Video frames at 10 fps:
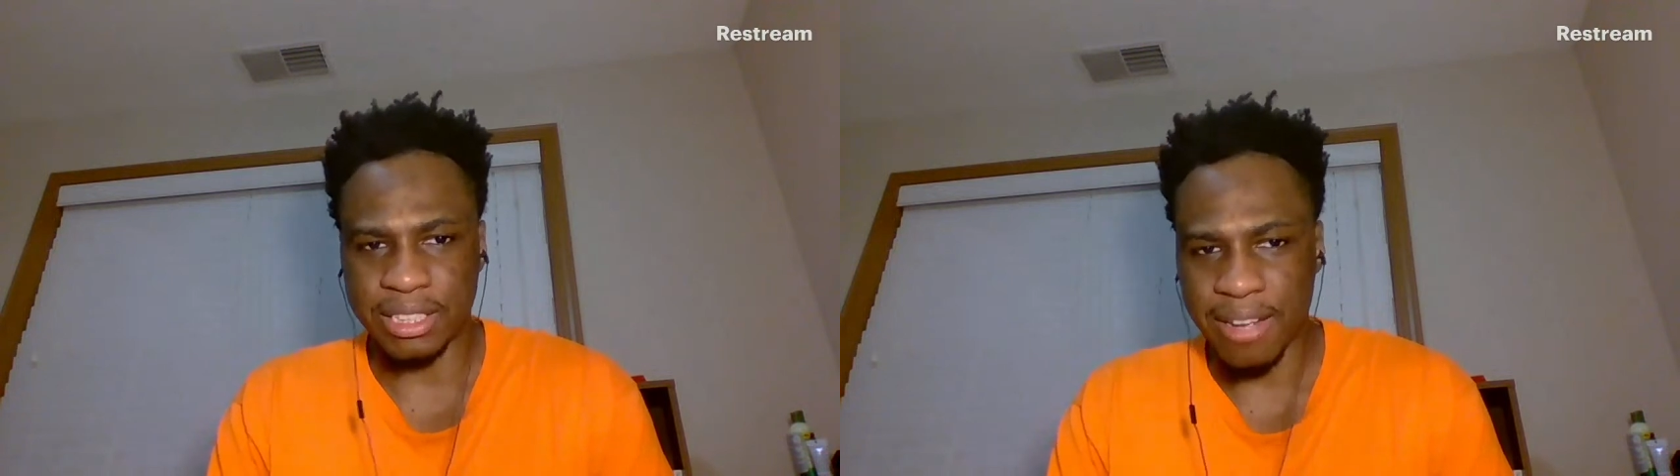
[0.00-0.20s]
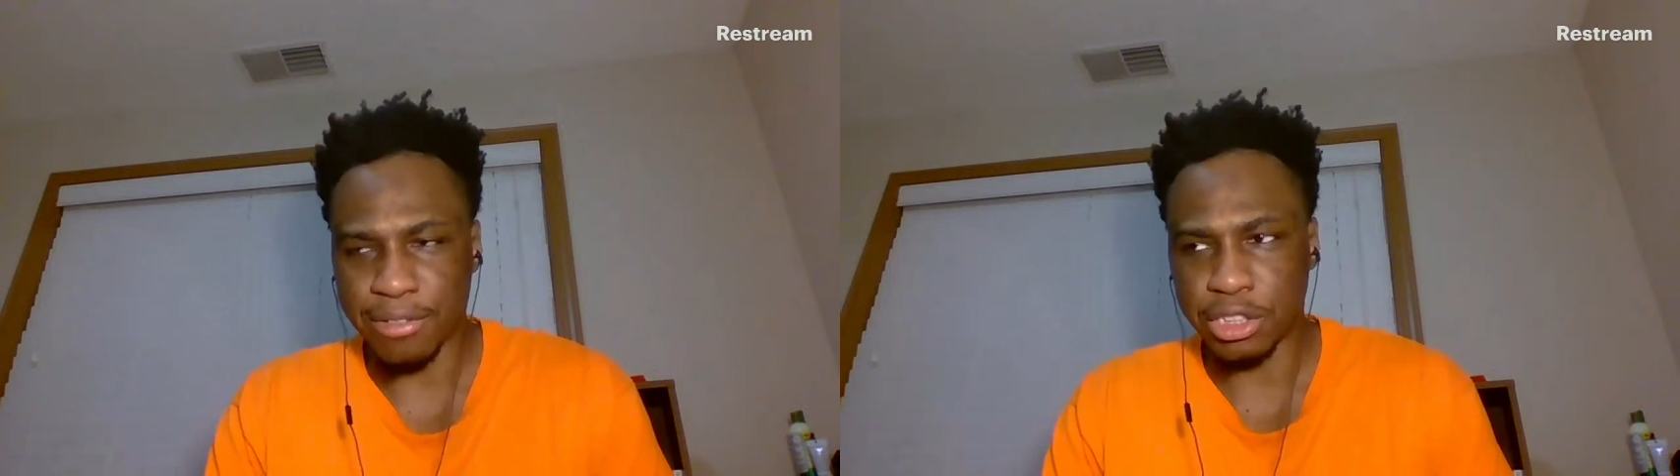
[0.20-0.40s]

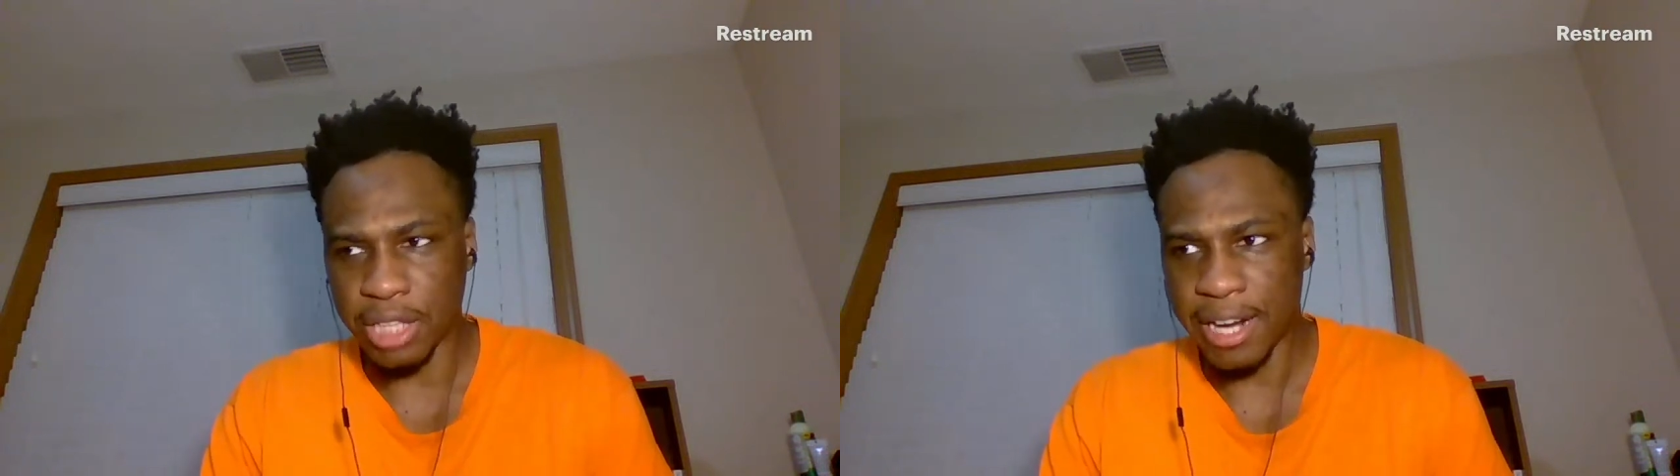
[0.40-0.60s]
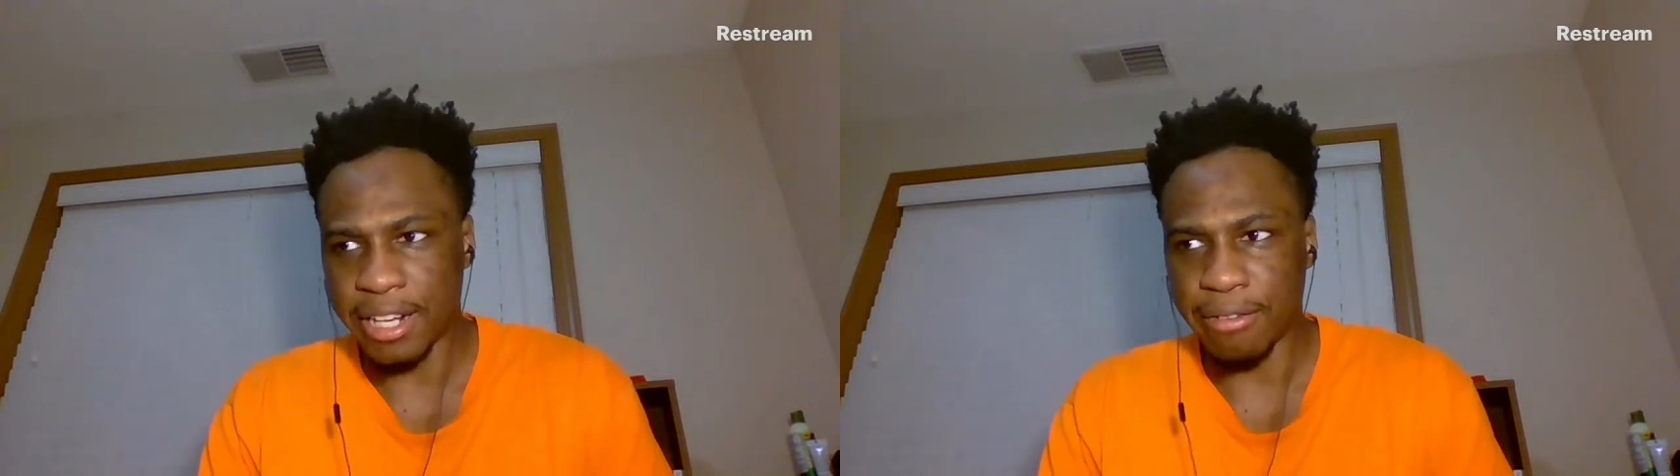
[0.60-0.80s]
He's never
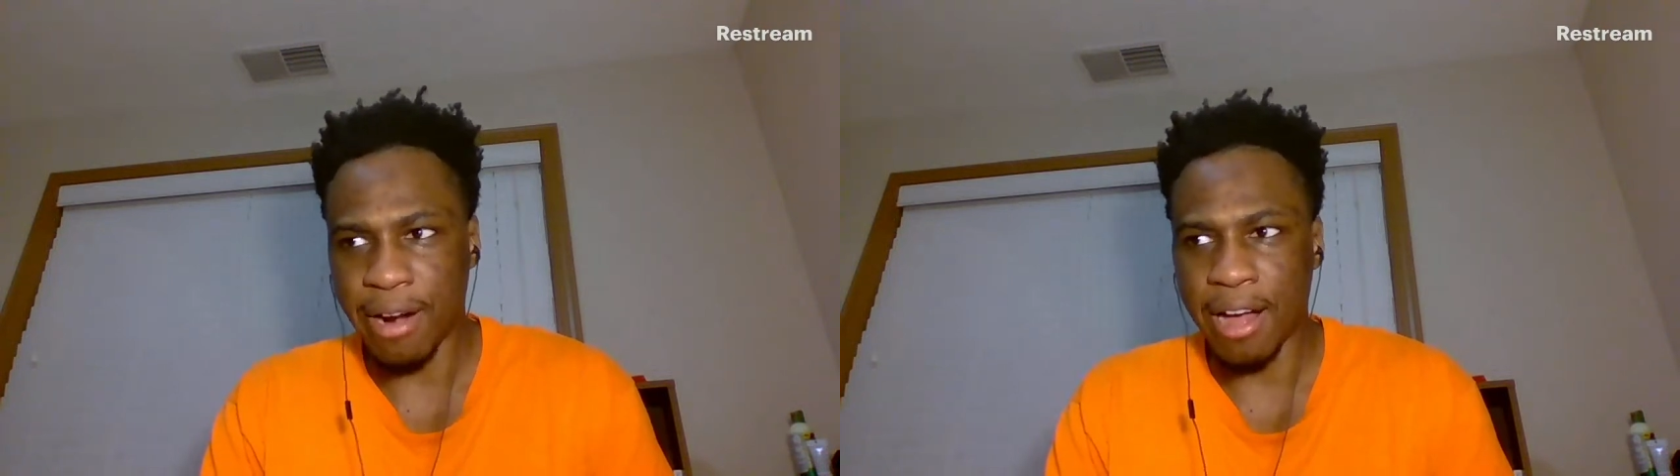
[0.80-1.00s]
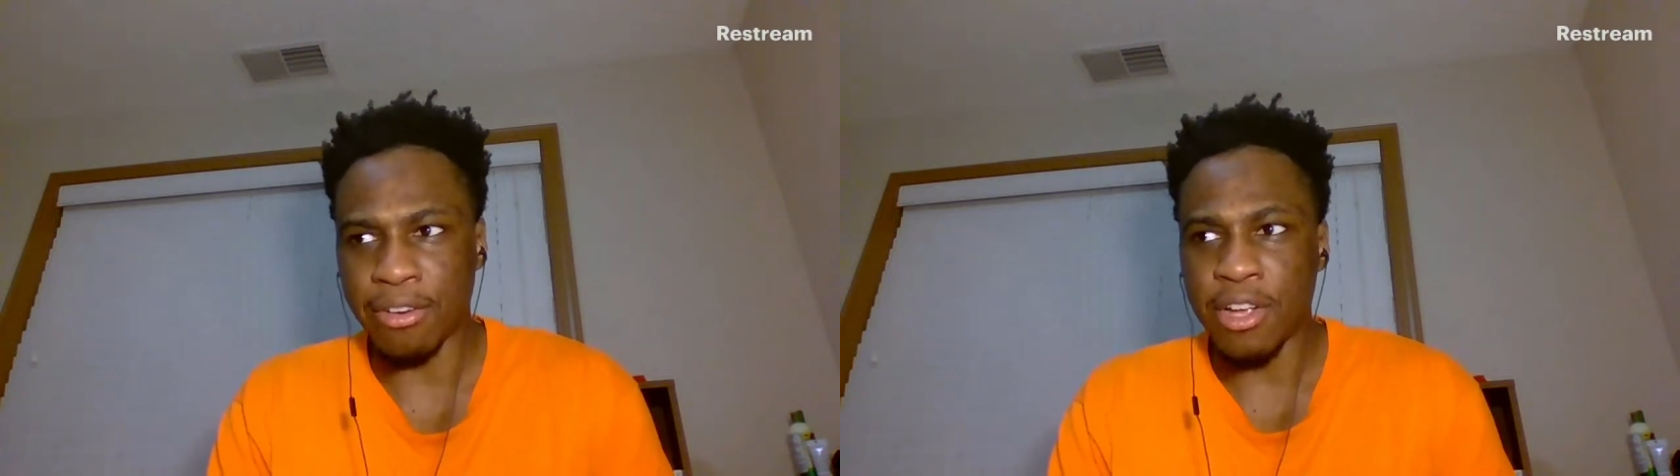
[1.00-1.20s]
standing
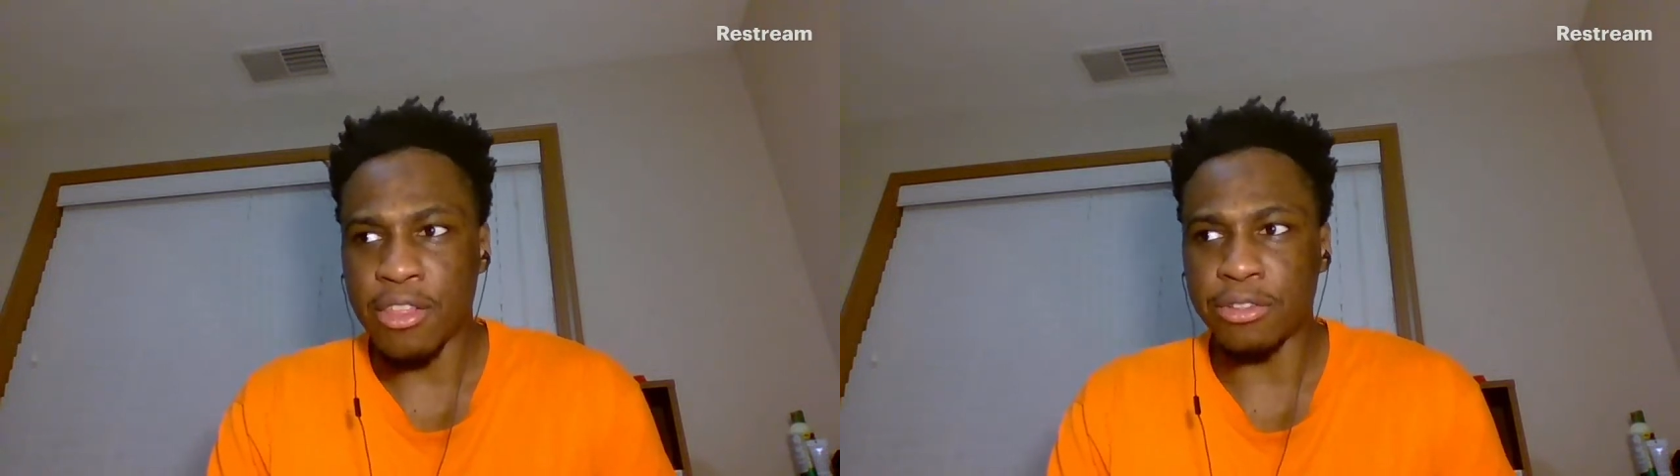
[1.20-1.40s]
around.